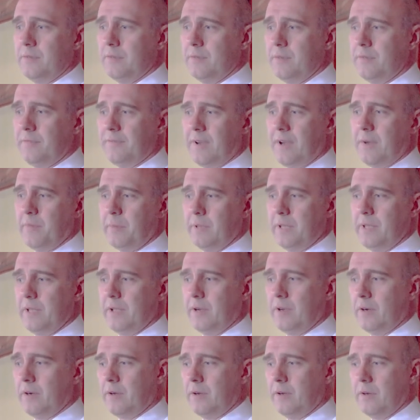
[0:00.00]
family
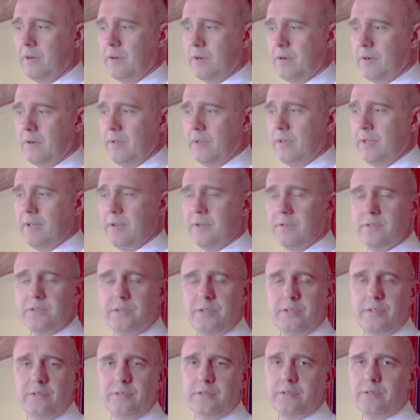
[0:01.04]
are there
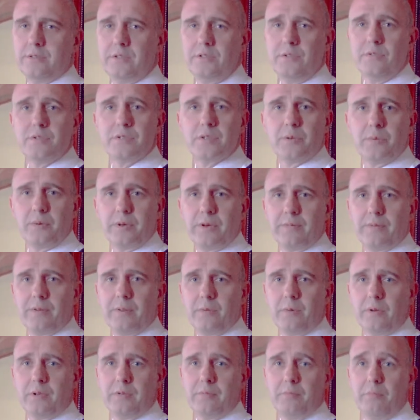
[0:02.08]
to use it whenever they
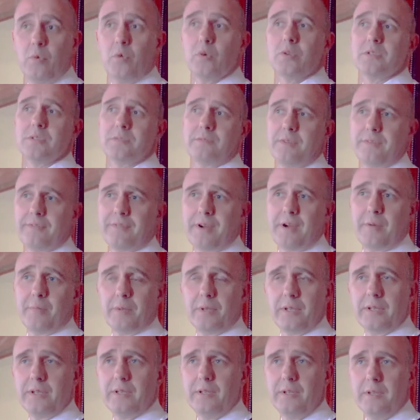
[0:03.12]
want. Most of the
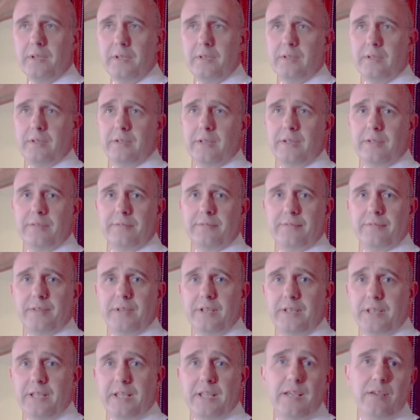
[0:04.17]
family live
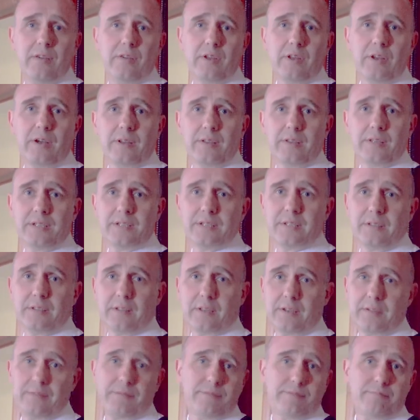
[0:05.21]
in the area. They still
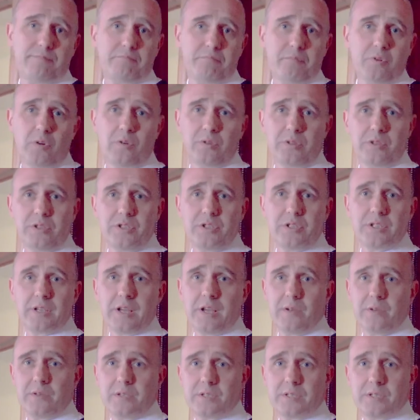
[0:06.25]
have cottages,
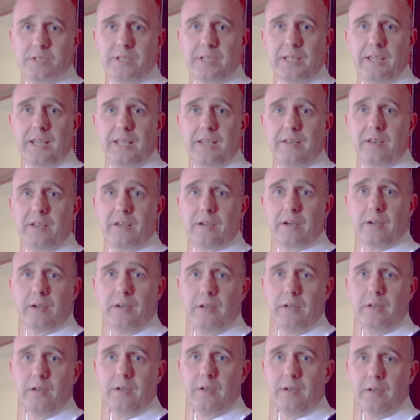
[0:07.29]
houses in the area.
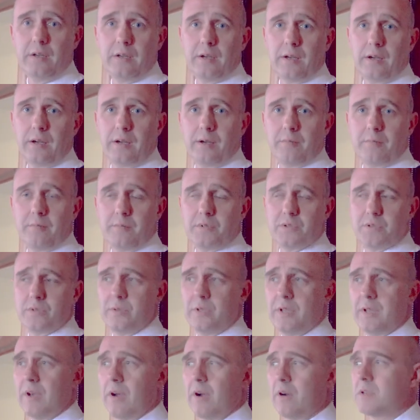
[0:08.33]
So
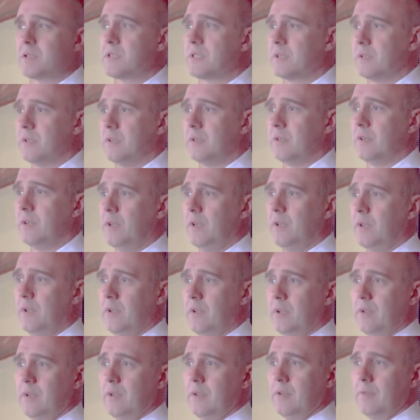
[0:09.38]
they are still
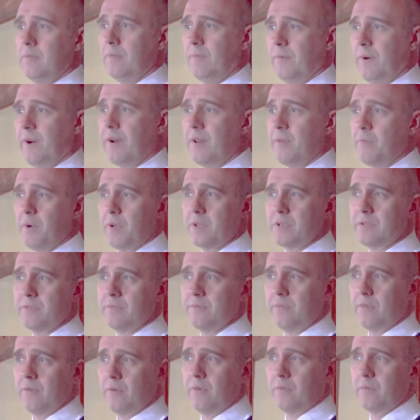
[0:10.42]
very much
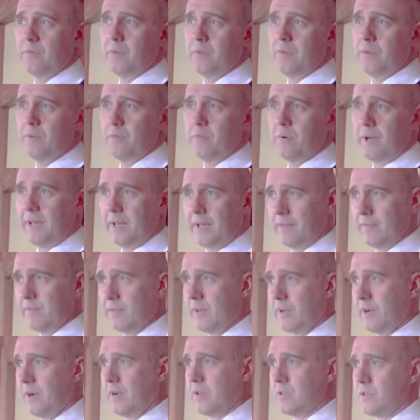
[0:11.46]
involved with the running of the
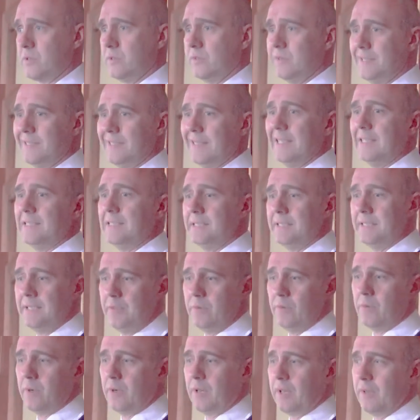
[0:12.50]
castle, the day-to-day
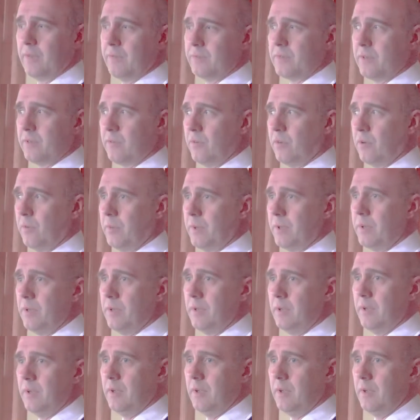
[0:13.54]
running of Dunrobin,